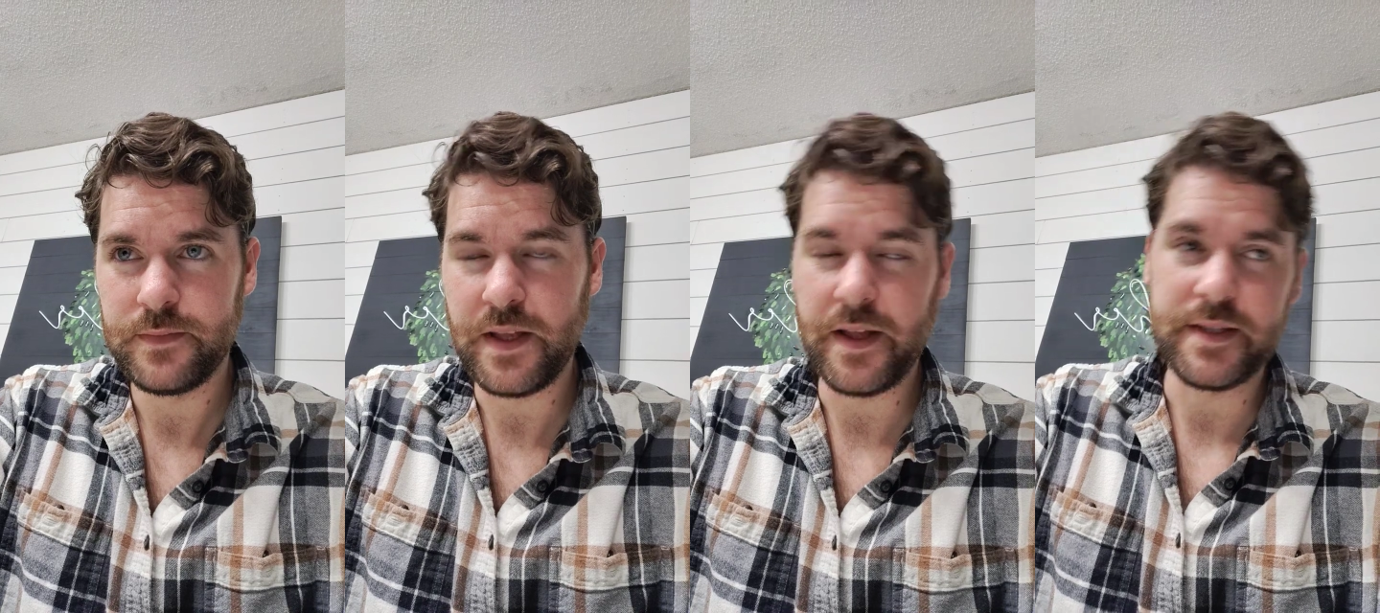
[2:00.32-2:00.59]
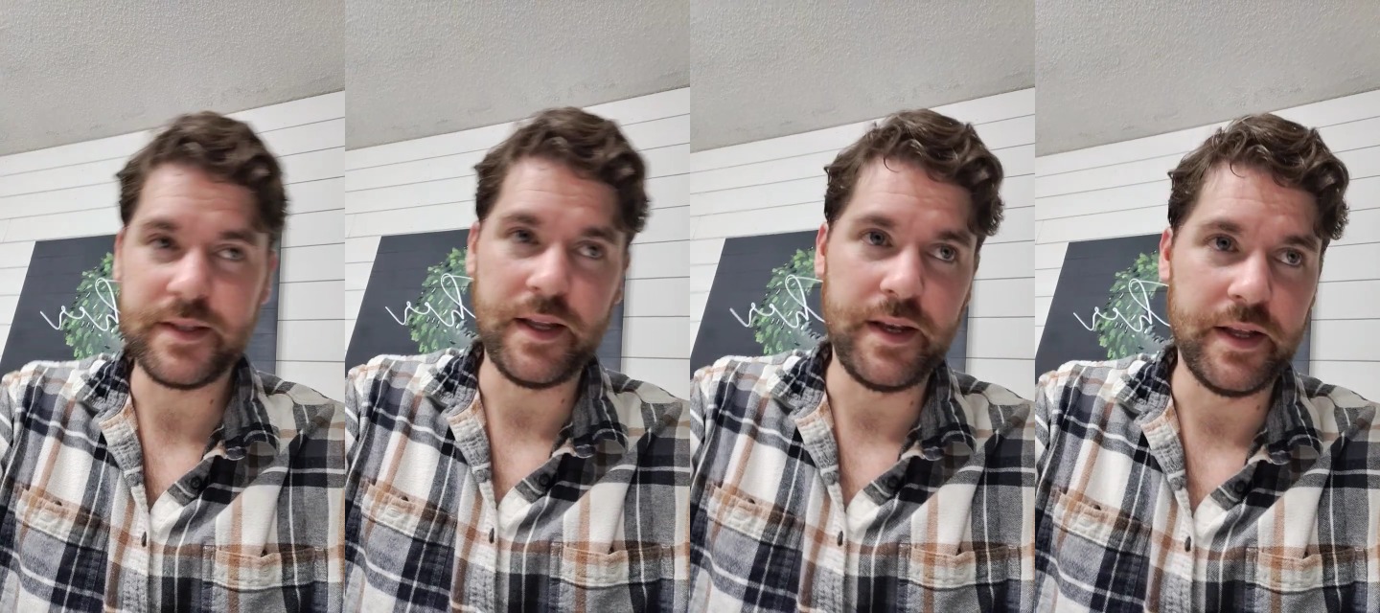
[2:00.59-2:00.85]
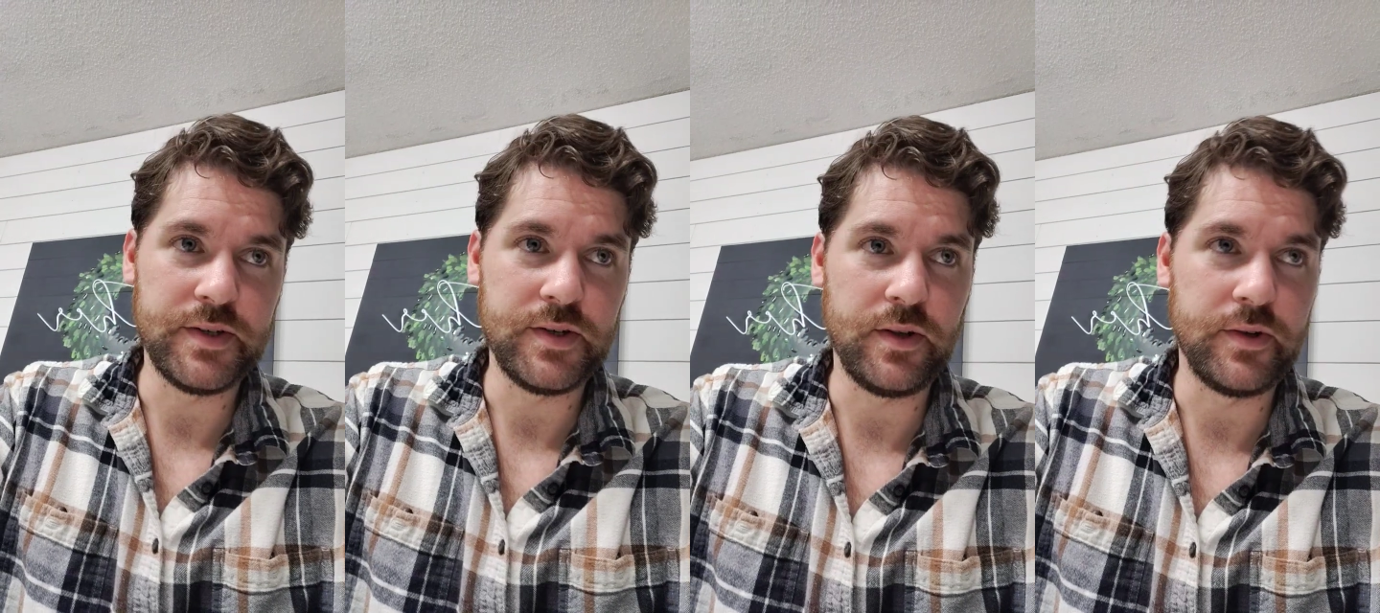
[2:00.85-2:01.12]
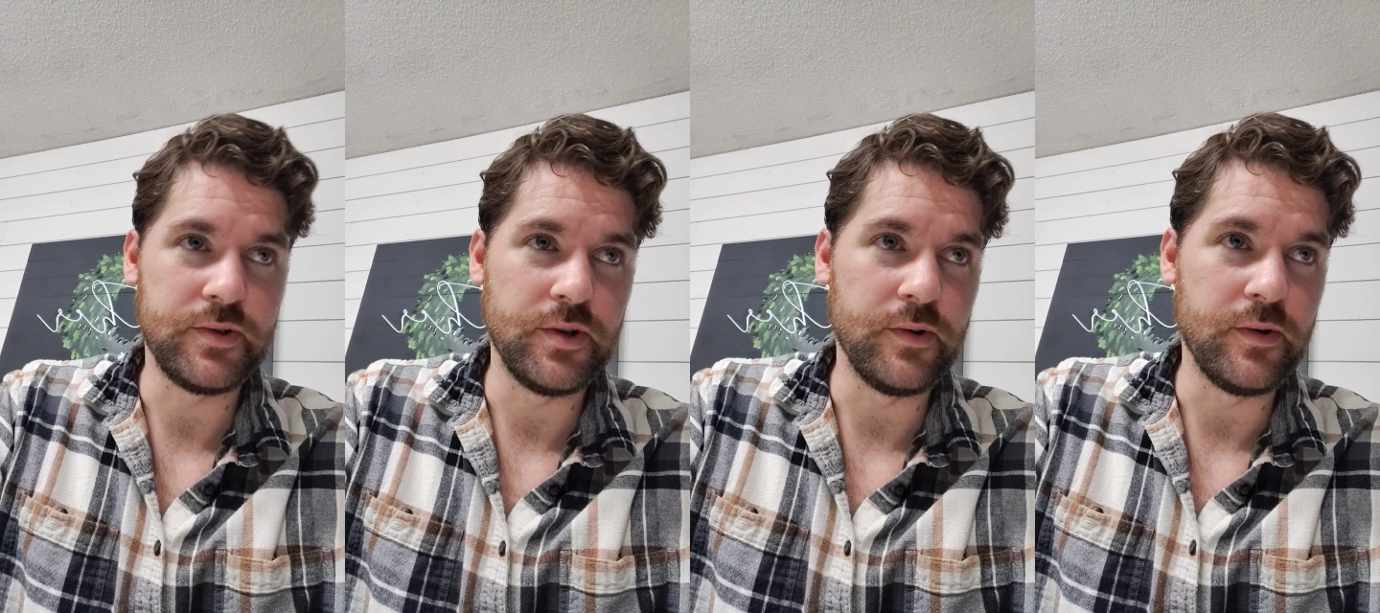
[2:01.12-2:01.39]
No, that's not
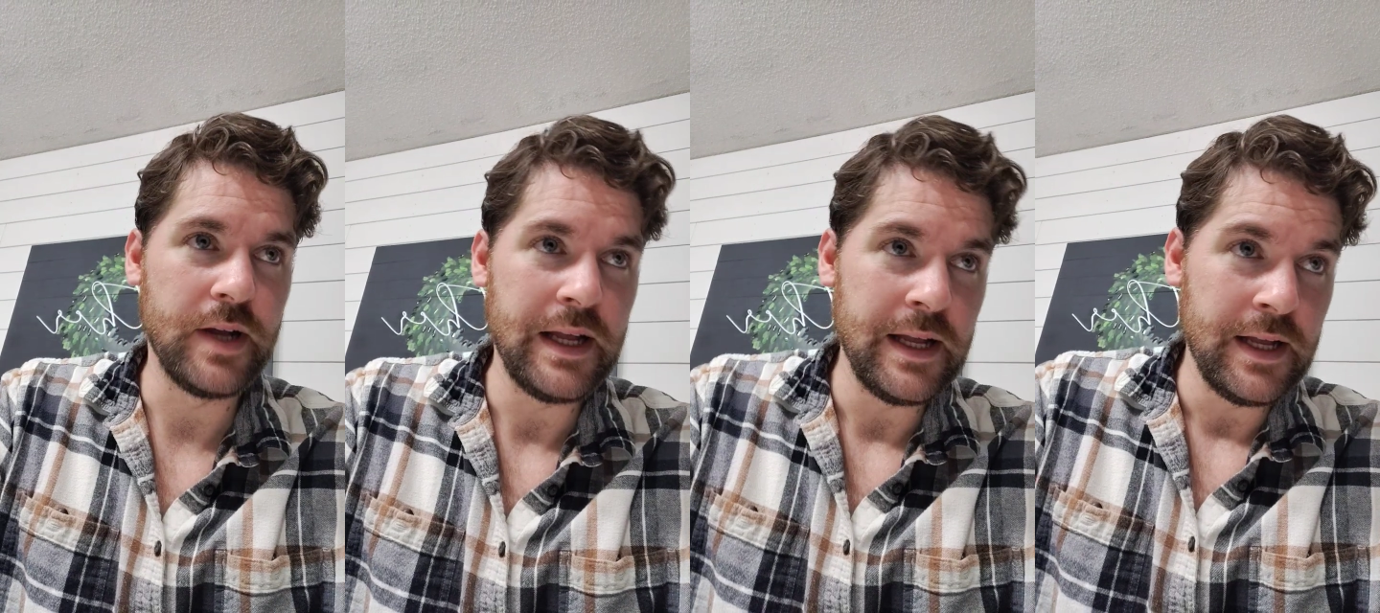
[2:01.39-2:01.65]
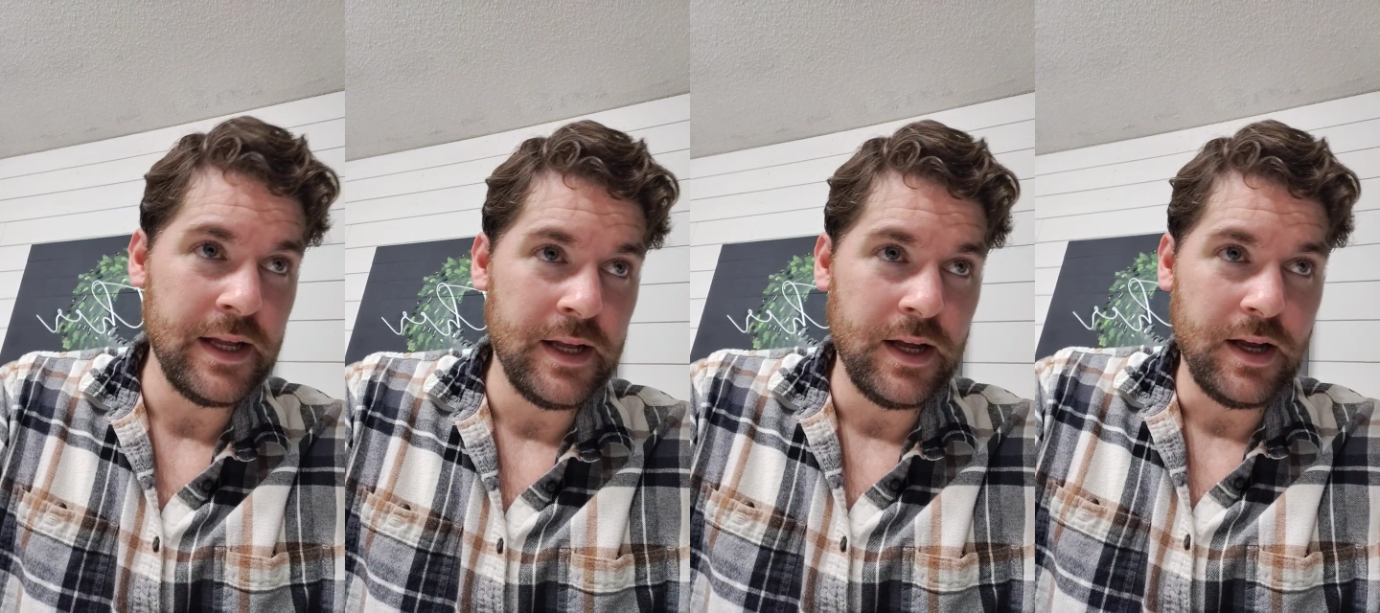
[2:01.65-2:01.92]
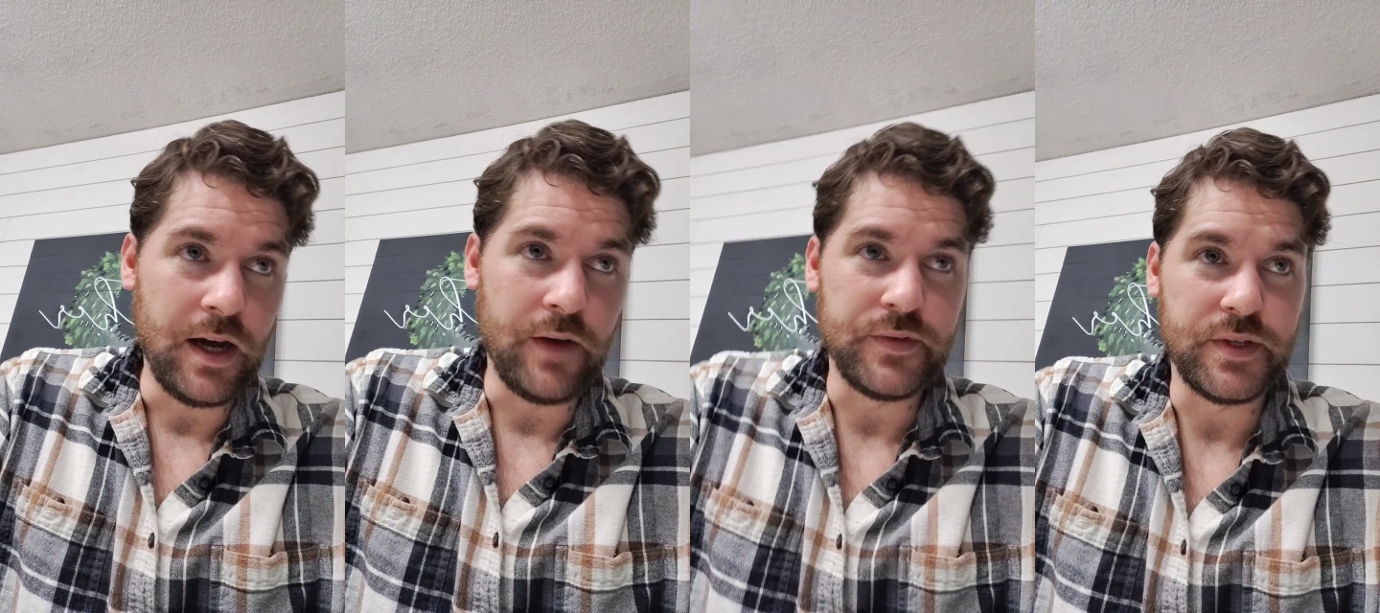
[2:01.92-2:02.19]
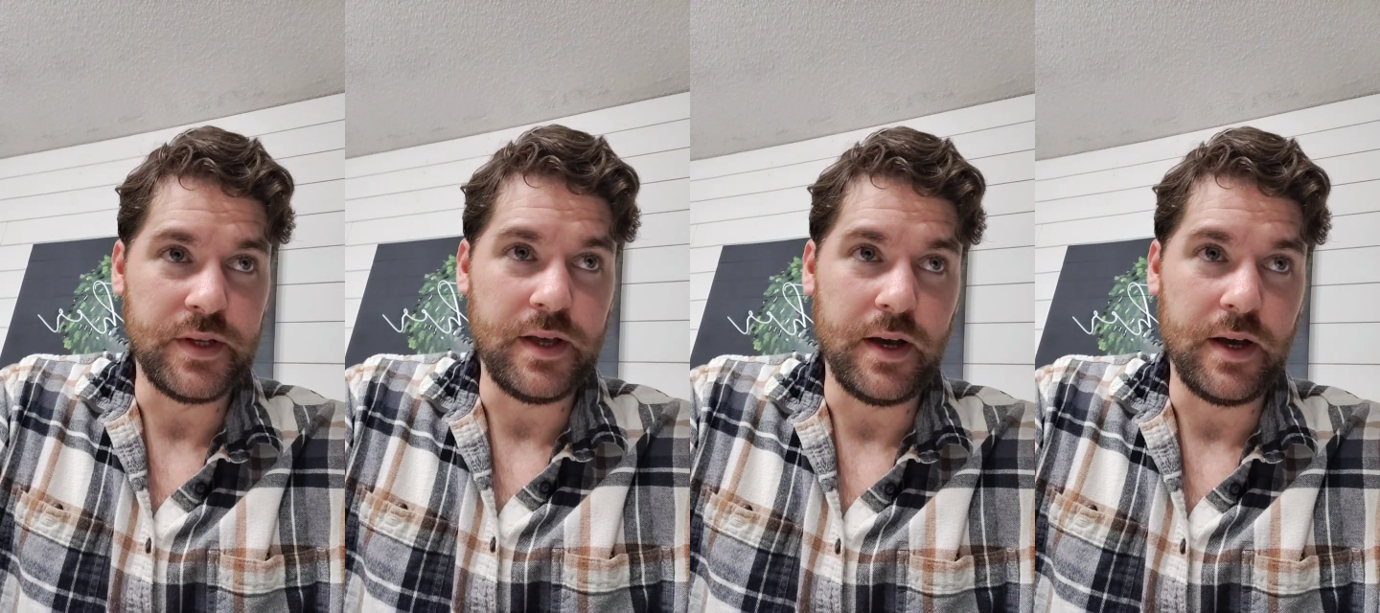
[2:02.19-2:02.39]
necessarily true. Obviously,